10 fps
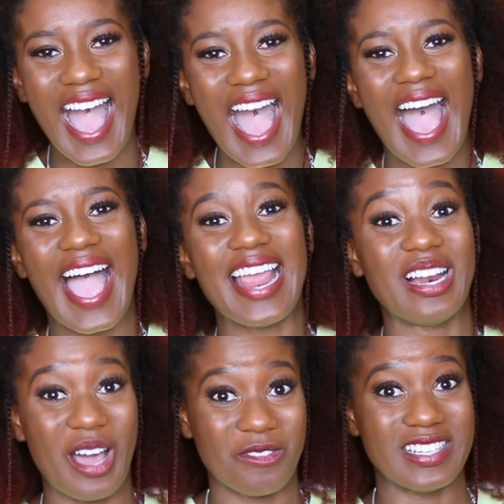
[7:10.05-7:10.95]

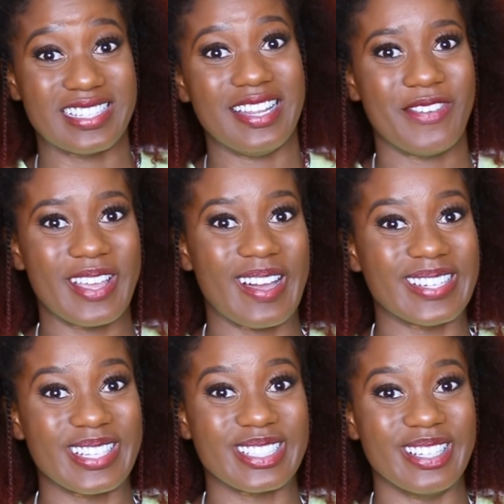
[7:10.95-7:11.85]
I love this leave-in
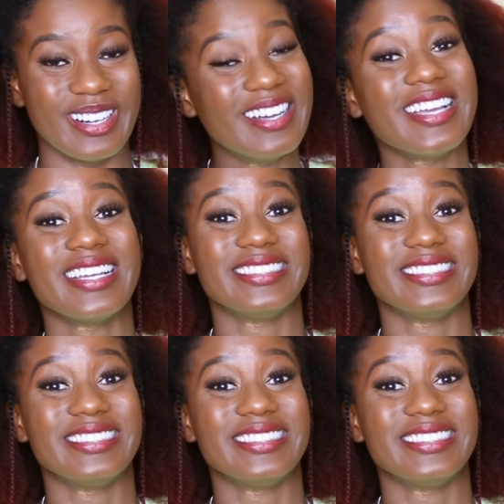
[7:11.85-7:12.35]
conditioner.